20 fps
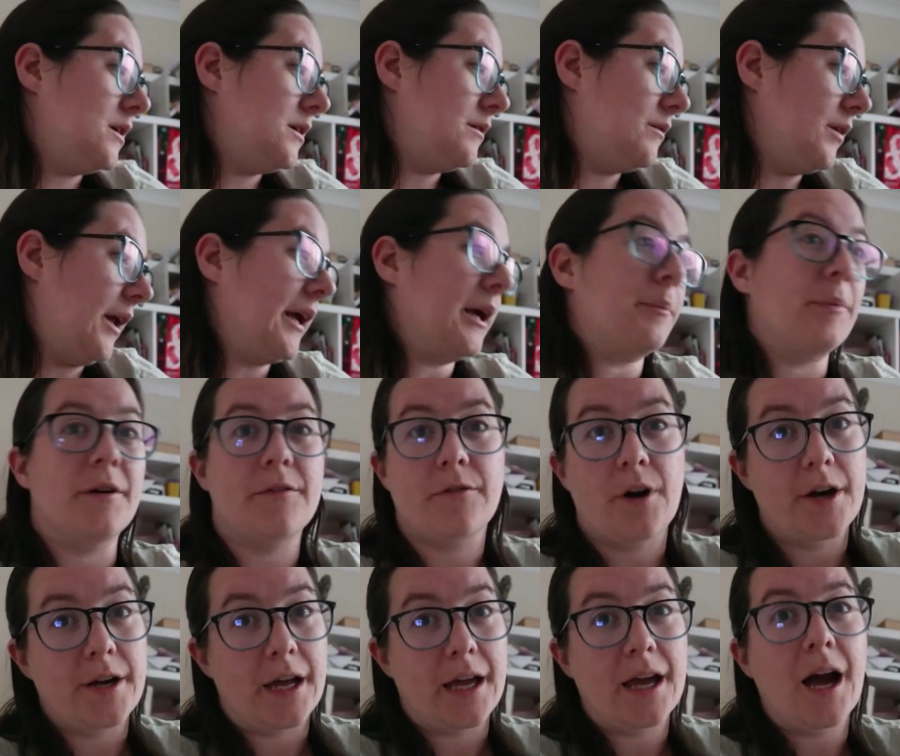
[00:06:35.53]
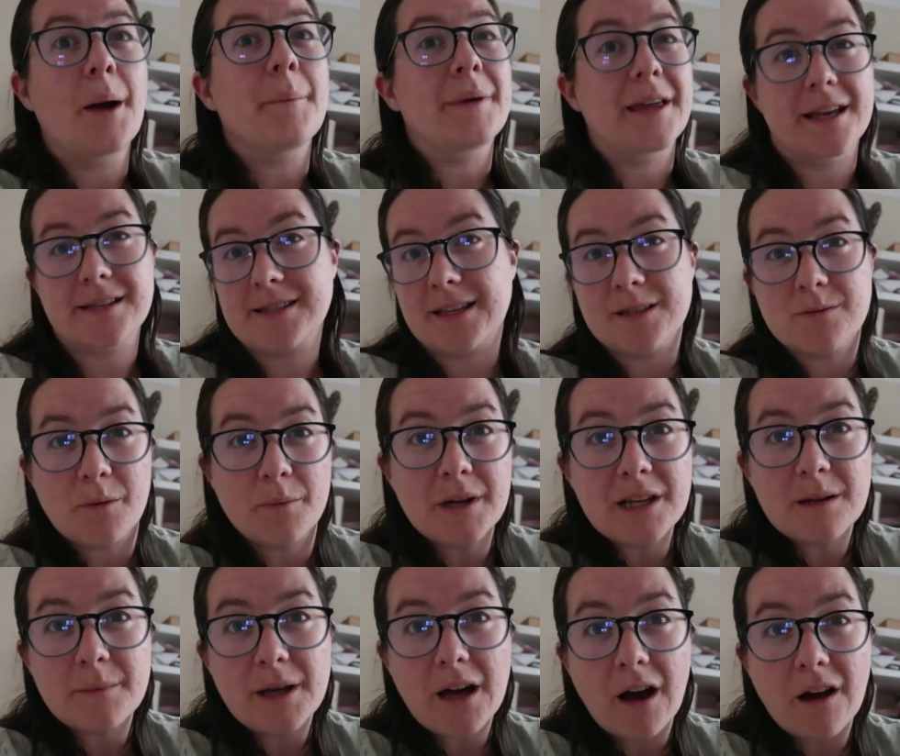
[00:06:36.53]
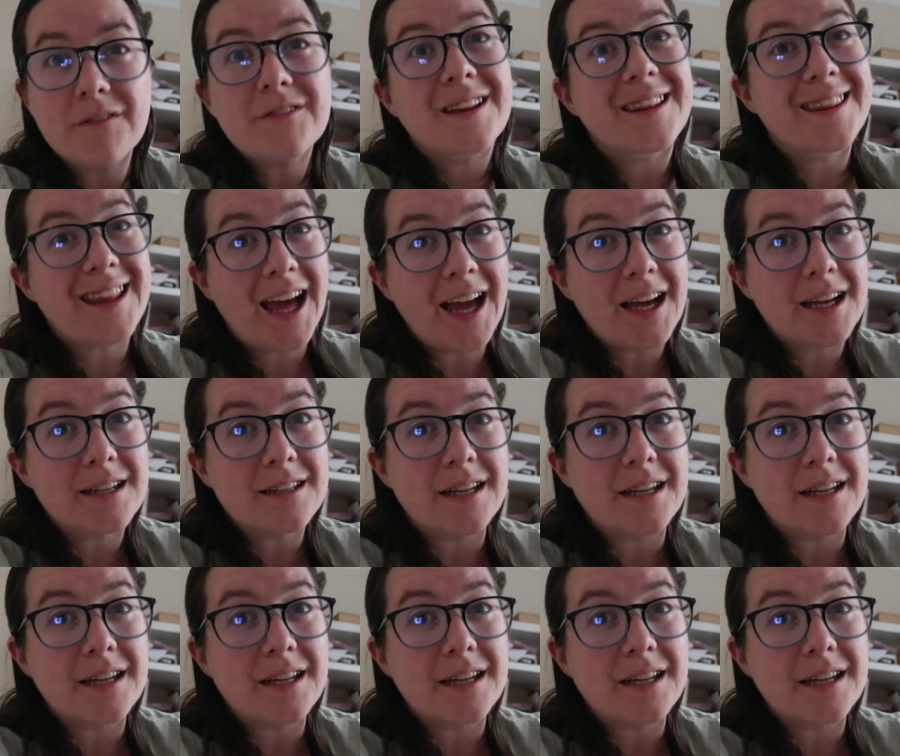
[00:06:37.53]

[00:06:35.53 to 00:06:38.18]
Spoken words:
like by Friday, I'm guessing it's probably gonna be after that.